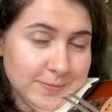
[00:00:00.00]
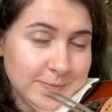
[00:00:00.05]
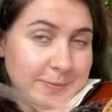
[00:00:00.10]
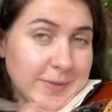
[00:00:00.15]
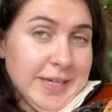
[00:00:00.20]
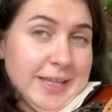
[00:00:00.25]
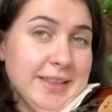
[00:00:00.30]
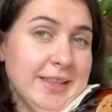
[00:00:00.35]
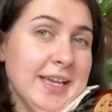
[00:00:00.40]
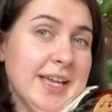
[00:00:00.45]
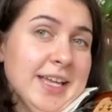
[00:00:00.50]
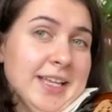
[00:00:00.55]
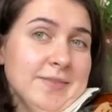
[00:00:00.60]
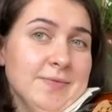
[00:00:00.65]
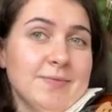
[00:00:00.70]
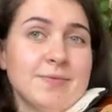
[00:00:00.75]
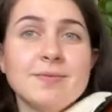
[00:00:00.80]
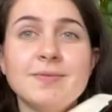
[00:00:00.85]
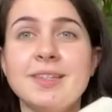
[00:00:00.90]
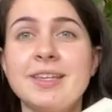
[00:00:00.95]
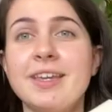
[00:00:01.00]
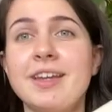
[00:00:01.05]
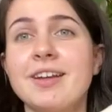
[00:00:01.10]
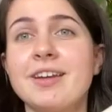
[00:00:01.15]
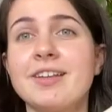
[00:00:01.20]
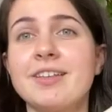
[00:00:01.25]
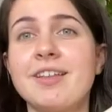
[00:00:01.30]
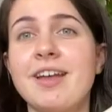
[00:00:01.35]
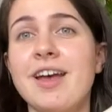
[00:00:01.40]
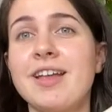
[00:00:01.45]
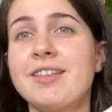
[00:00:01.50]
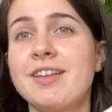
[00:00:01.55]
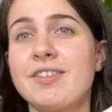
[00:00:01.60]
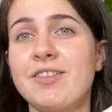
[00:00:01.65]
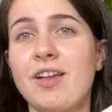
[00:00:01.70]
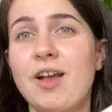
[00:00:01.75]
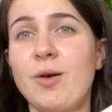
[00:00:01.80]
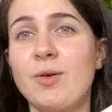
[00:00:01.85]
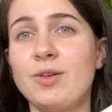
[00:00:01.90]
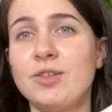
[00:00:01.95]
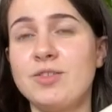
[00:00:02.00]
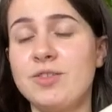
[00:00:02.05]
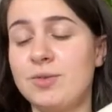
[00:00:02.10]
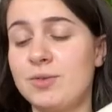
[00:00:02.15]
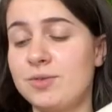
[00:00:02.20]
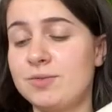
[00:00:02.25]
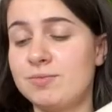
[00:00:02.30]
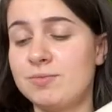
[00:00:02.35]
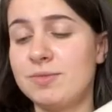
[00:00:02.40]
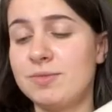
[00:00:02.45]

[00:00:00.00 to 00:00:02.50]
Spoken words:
And then hearing that, that's how you tune.